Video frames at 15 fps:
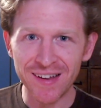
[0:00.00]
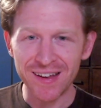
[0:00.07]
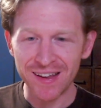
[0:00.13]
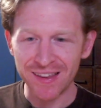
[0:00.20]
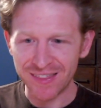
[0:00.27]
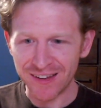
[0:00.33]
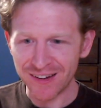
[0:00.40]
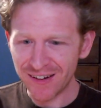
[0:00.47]

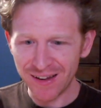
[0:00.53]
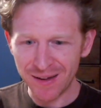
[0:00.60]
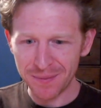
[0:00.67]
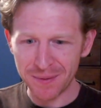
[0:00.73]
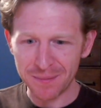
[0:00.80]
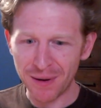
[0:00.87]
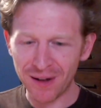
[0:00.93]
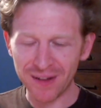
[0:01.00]
Ethereum
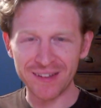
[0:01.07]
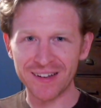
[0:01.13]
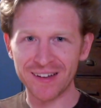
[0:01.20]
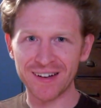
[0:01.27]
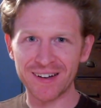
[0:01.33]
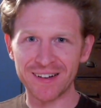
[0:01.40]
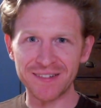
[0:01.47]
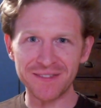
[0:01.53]
and
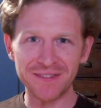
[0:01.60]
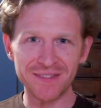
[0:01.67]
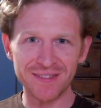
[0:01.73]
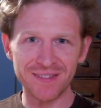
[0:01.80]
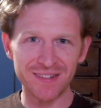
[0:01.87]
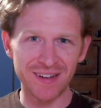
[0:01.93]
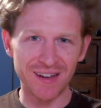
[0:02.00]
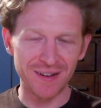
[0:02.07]
Polygon.
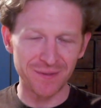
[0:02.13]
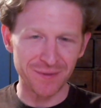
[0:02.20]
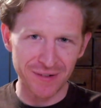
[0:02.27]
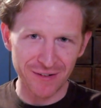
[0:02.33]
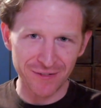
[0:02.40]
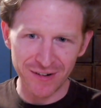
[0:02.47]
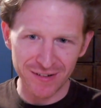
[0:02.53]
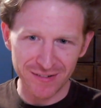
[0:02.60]
And
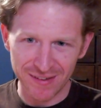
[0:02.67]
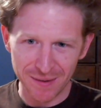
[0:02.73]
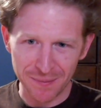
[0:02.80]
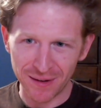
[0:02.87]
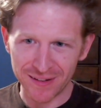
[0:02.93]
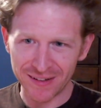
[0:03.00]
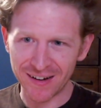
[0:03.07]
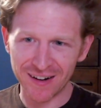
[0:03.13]
whenever I say
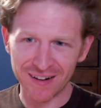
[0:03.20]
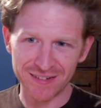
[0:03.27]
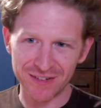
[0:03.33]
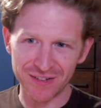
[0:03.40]
Polygon,